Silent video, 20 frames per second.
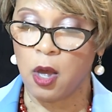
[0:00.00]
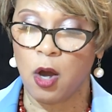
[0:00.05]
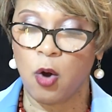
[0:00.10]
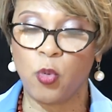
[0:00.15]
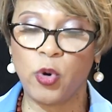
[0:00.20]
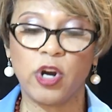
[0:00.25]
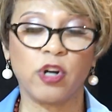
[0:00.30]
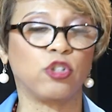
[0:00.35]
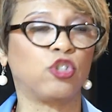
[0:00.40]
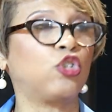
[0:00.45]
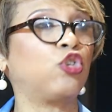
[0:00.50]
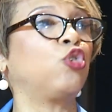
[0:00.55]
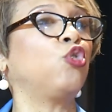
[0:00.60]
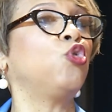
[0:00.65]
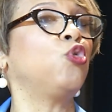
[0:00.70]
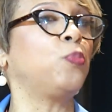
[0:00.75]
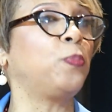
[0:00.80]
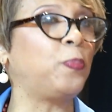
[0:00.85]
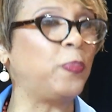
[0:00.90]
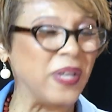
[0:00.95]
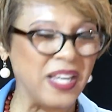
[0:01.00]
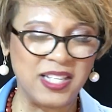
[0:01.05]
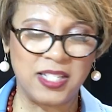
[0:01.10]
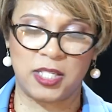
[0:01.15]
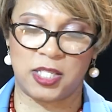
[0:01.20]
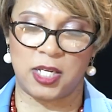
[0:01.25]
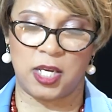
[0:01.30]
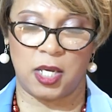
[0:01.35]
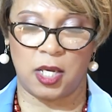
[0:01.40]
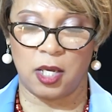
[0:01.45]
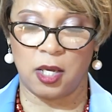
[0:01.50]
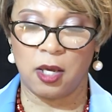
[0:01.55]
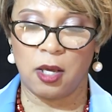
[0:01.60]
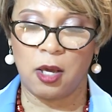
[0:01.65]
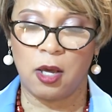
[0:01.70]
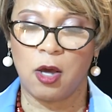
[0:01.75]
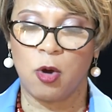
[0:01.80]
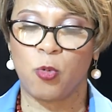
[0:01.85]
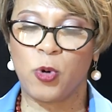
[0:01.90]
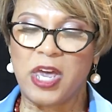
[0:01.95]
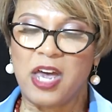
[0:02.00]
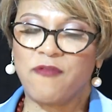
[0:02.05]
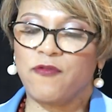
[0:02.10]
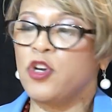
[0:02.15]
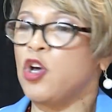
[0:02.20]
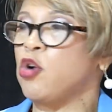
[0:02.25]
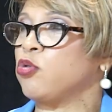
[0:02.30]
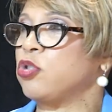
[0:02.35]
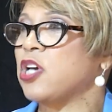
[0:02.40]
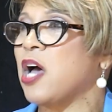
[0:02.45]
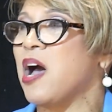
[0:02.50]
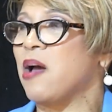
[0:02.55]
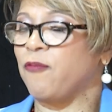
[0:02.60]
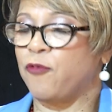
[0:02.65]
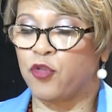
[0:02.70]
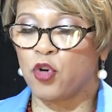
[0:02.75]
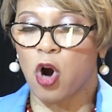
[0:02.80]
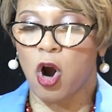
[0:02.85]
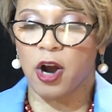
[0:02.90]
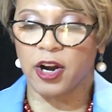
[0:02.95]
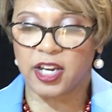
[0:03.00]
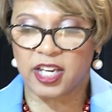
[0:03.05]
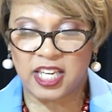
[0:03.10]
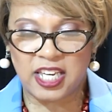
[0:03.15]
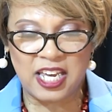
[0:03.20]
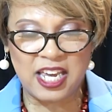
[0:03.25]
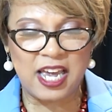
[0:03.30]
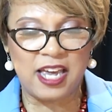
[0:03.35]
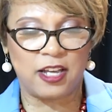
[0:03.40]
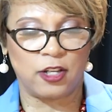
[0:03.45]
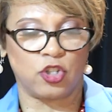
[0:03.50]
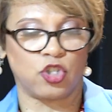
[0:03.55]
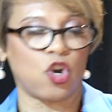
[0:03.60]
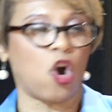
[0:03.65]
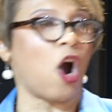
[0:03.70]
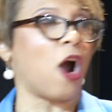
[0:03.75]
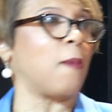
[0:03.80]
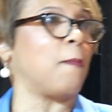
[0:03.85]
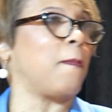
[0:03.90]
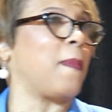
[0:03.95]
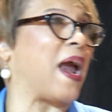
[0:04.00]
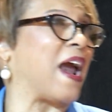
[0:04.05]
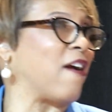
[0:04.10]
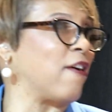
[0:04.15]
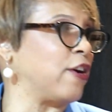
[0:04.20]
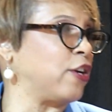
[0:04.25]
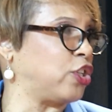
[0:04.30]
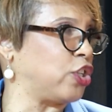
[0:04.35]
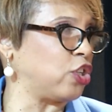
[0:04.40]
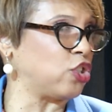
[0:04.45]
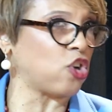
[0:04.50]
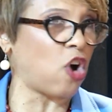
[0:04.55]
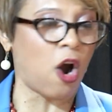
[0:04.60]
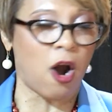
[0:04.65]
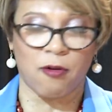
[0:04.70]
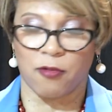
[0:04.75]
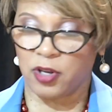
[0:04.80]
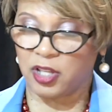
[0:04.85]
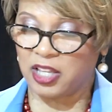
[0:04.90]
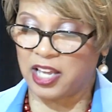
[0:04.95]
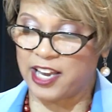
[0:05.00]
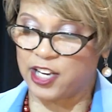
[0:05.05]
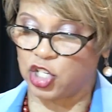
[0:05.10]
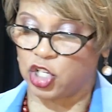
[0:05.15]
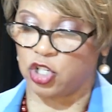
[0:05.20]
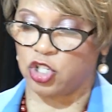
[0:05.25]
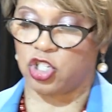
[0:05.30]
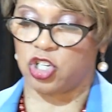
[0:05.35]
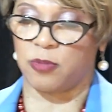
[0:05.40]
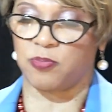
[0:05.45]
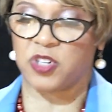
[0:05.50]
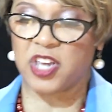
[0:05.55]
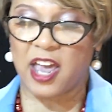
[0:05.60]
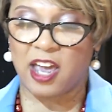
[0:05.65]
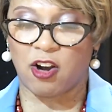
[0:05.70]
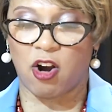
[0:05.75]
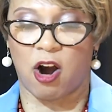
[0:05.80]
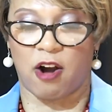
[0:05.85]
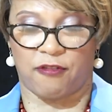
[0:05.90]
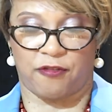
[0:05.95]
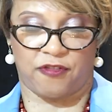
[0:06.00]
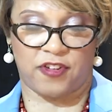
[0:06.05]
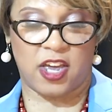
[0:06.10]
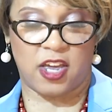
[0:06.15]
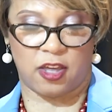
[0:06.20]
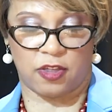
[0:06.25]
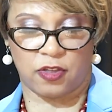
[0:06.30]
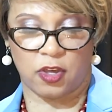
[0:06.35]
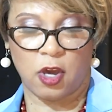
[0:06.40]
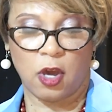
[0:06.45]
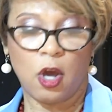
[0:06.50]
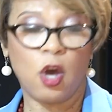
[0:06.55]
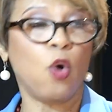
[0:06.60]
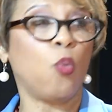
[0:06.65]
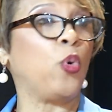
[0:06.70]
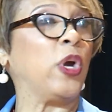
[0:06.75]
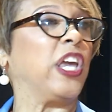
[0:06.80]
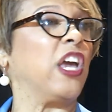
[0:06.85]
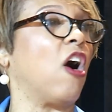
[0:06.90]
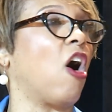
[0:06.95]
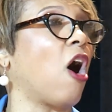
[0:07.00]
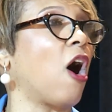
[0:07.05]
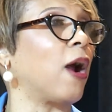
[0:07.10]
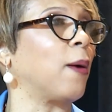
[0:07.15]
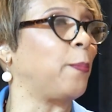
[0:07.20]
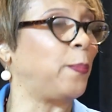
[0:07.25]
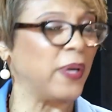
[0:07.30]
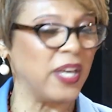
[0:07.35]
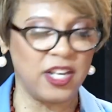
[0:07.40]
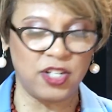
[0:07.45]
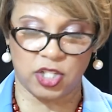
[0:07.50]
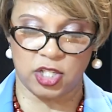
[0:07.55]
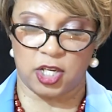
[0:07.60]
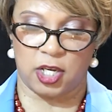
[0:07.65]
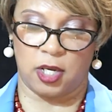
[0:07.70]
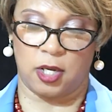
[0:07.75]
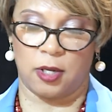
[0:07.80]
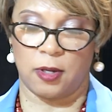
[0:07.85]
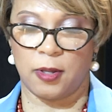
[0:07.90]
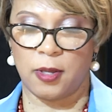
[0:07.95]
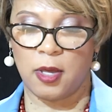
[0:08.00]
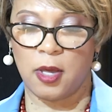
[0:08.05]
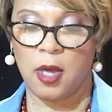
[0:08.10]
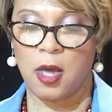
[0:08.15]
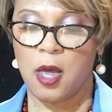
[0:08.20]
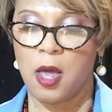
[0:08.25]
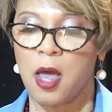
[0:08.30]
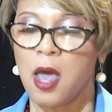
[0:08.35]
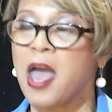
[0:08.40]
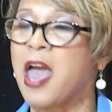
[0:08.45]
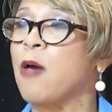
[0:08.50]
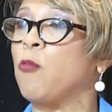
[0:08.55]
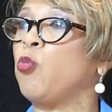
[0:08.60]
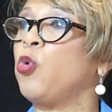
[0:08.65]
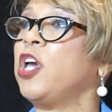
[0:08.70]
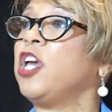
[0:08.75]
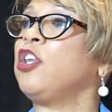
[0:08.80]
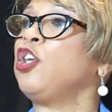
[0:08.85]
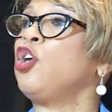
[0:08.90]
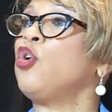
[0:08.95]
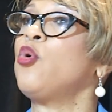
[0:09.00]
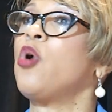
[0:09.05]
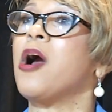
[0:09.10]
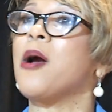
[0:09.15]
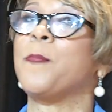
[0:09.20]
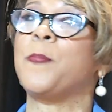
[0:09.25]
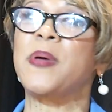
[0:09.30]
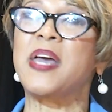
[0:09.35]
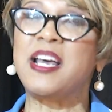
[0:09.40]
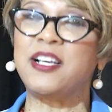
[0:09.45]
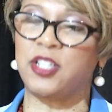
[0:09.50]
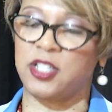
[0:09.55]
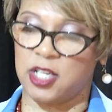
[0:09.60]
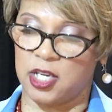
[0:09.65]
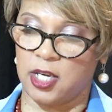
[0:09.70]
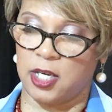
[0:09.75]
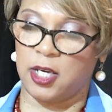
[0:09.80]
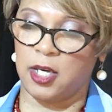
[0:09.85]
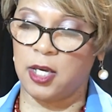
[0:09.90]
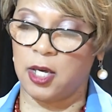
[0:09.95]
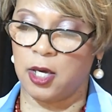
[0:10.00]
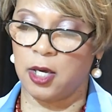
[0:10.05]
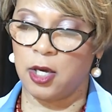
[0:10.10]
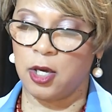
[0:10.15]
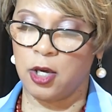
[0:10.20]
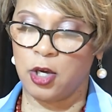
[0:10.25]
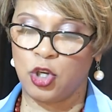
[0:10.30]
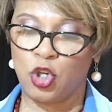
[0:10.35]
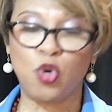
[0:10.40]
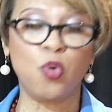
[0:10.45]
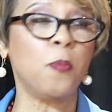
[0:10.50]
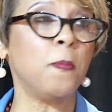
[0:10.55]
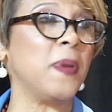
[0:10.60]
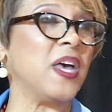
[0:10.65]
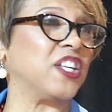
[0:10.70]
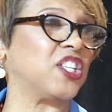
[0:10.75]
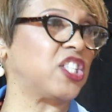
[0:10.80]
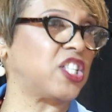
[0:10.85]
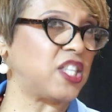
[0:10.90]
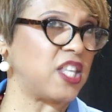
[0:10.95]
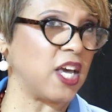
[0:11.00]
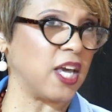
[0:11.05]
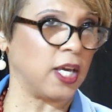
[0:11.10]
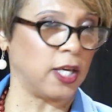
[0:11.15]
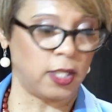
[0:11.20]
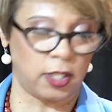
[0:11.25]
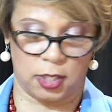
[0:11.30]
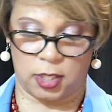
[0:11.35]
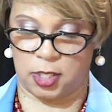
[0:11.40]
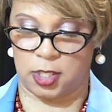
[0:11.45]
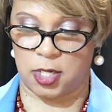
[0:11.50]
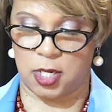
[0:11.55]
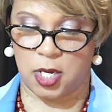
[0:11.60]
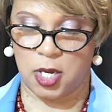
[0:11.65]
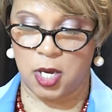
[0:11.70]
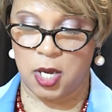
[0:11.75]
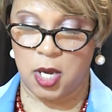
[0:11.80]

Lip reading: We are too busy. We have no time for our kids, our marriages, our relationships, and our faith. We are busy. And when you are busy, you miss things.